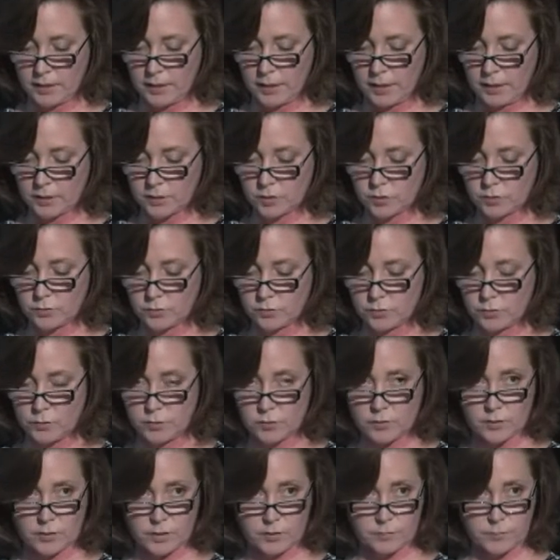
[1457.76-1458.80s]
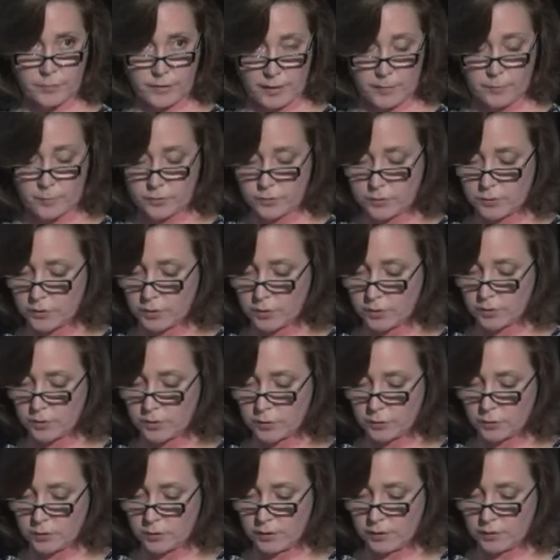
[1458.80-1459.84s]
in national newspapers,
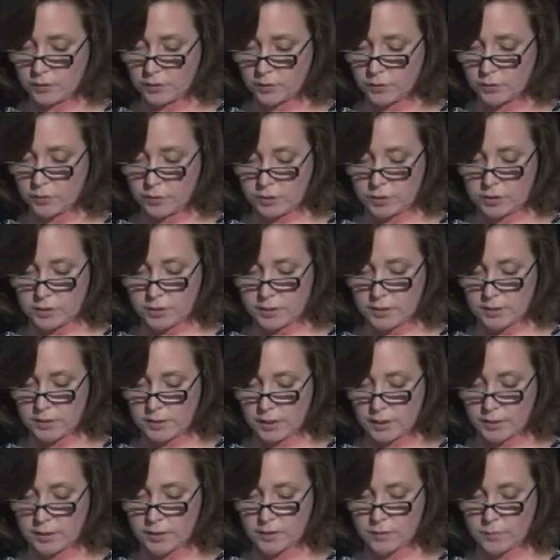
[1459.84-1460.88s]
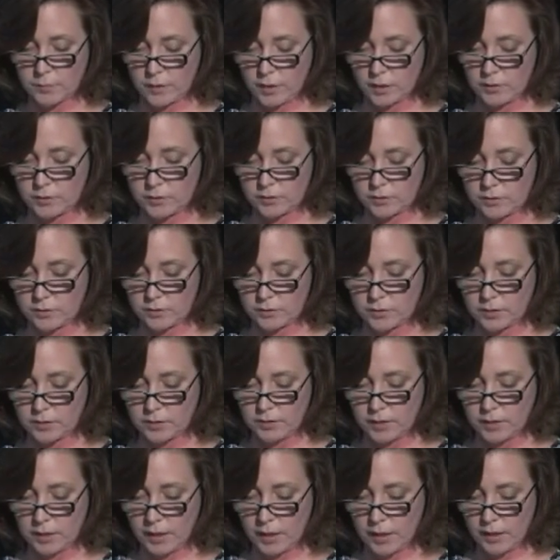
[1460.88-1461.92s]
including the Christian Science Monitor
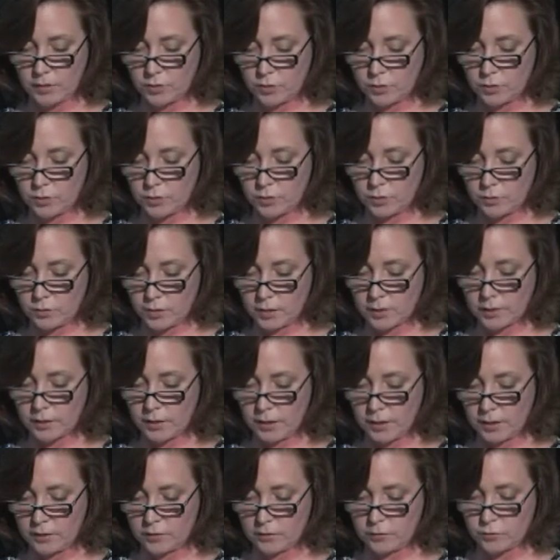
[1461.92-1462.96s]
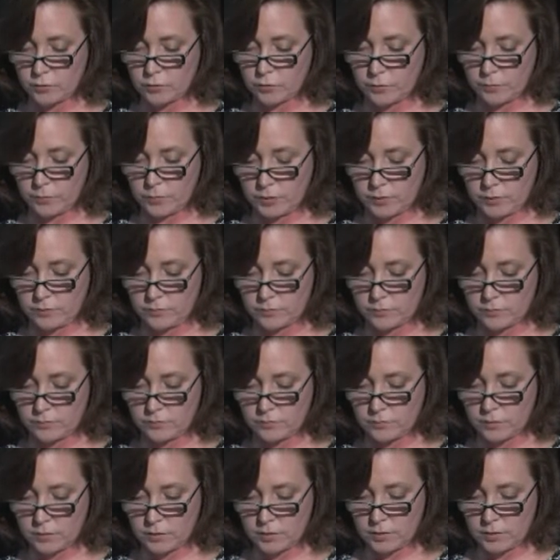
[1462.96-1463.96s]
and the New York Herald Tribune.